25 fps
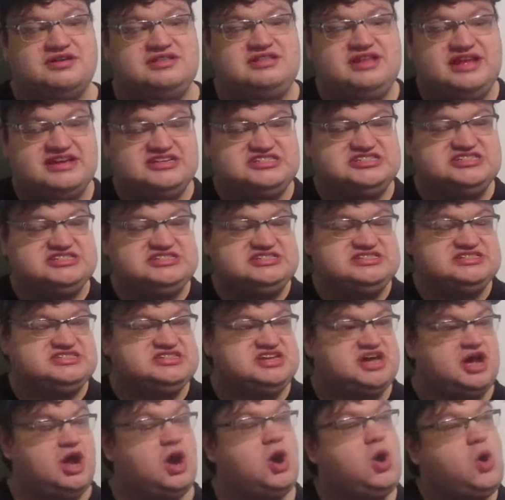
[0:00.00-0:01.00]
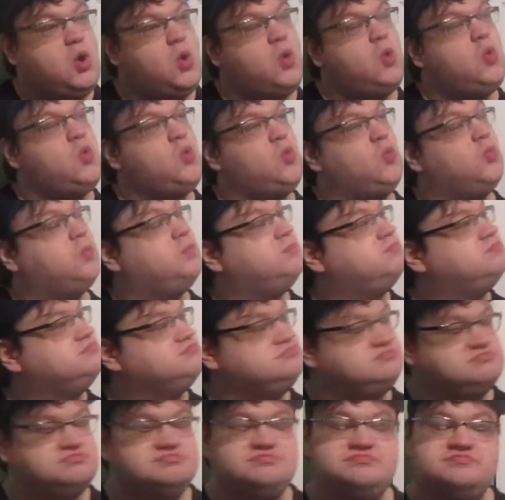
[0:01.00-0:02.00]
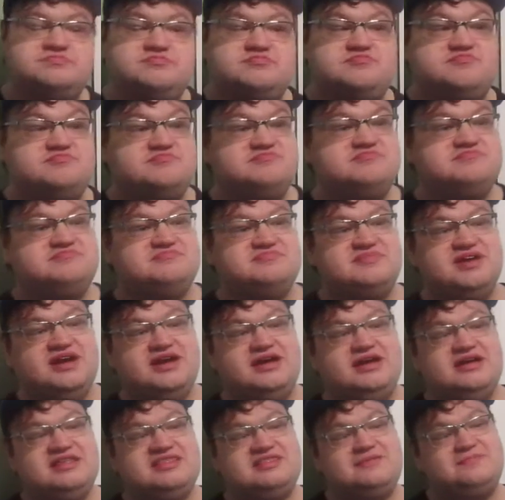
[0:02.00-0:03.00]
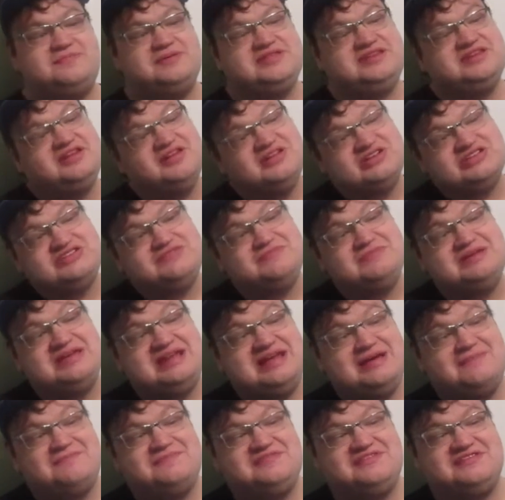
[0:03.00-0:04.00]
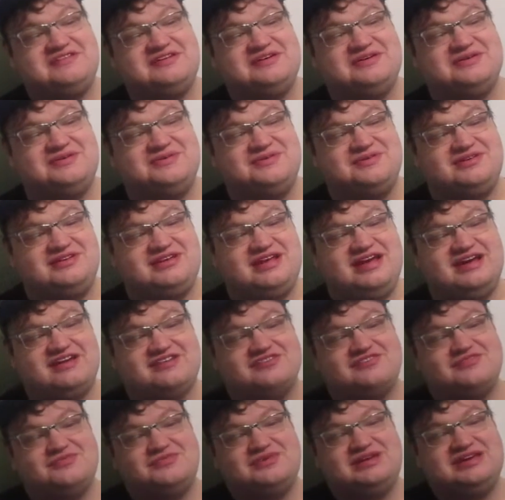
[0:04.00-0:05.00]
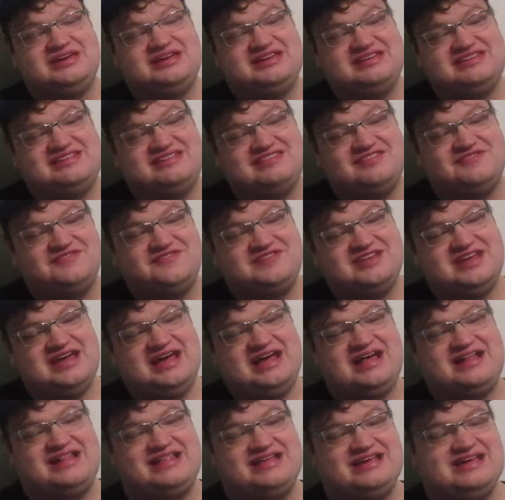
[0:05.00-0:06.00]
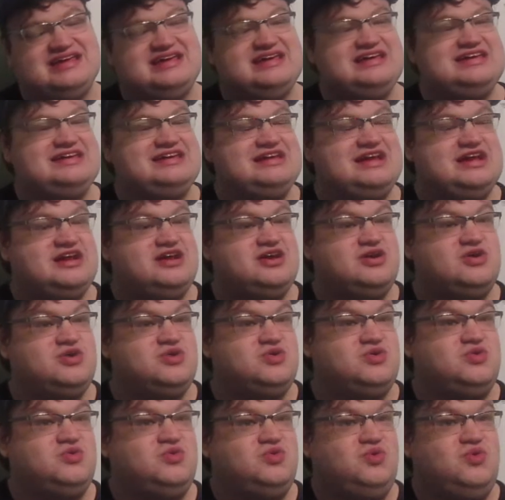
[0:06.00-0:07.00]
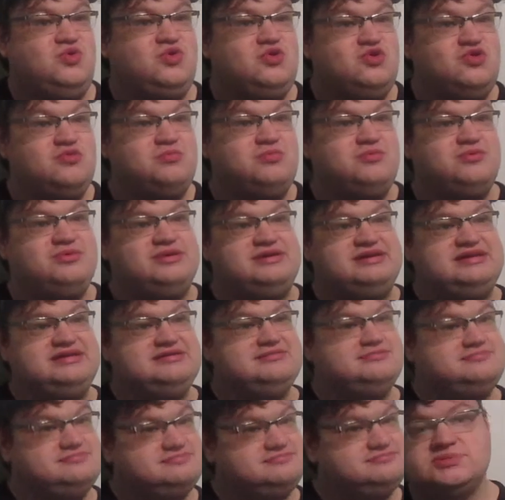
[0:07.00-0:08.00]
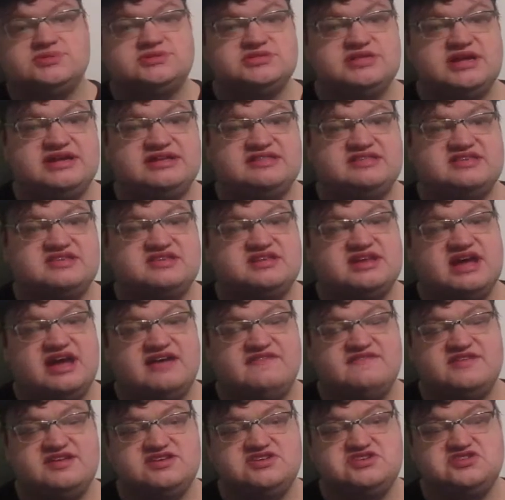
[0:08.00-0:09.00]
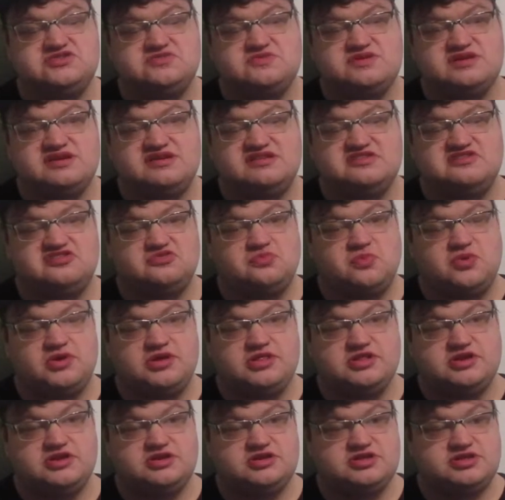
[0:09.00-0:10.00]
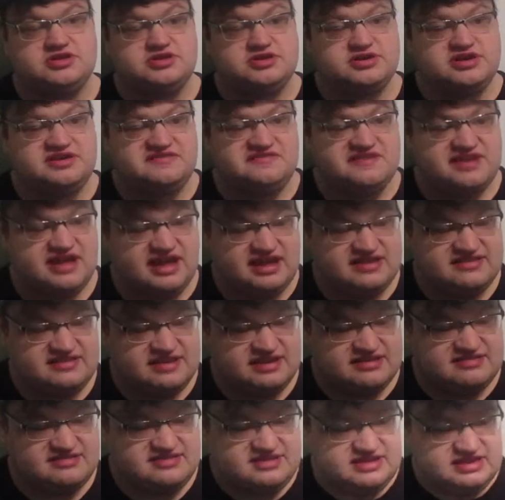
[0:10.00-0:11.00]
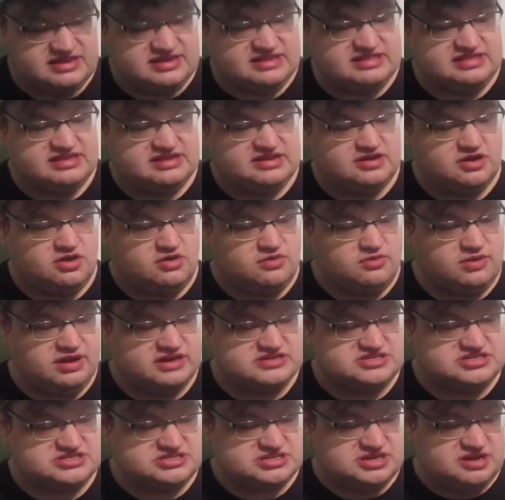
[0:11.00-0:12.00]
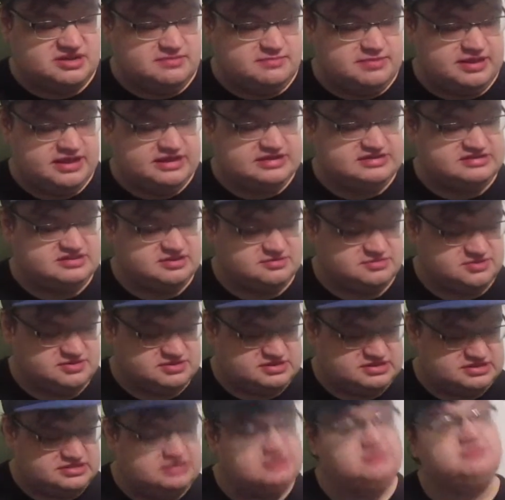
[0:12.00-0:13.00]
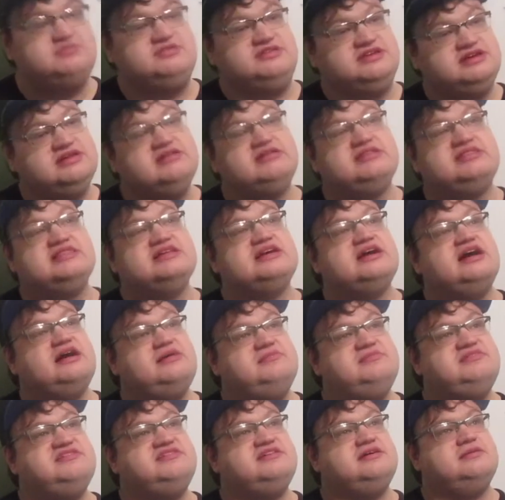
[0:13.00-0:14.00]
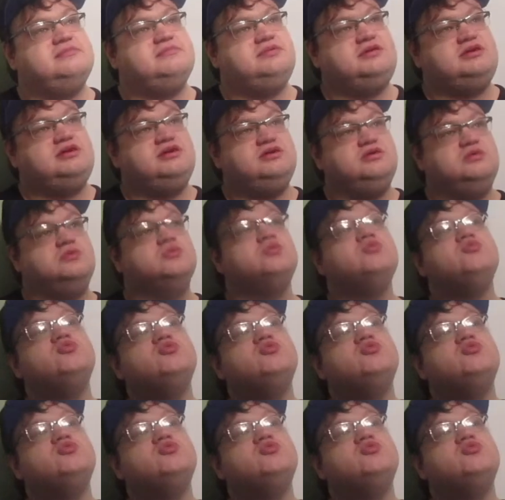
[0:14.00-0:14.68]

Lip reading: Legends. Whew. The penultimate episode. Next week is the finale. Oh boy. Let's dive into it. Spoiler alert. If you guys haven't seen it, then go watch it and come back and tell me what you think in the comments down below.